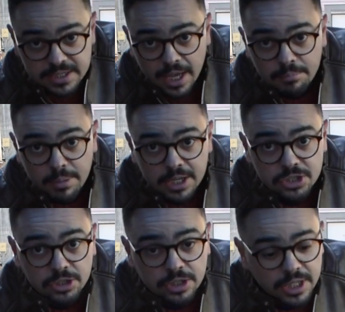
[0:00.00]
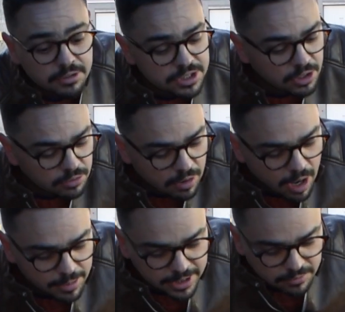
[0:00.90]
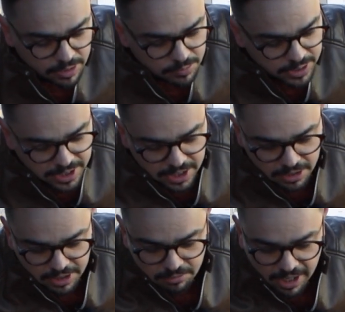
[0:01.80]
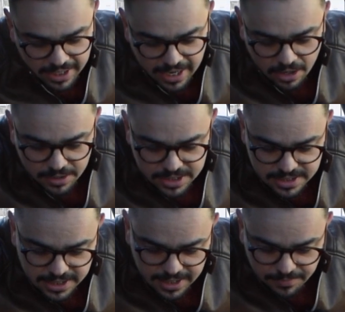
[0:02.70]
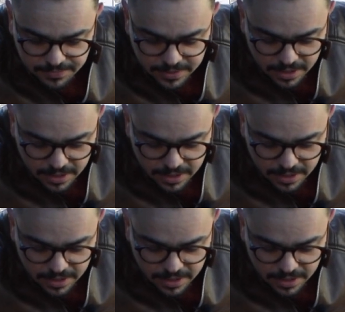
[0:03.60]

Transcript: and make sure there is no rubbing. What we're hearing right now is the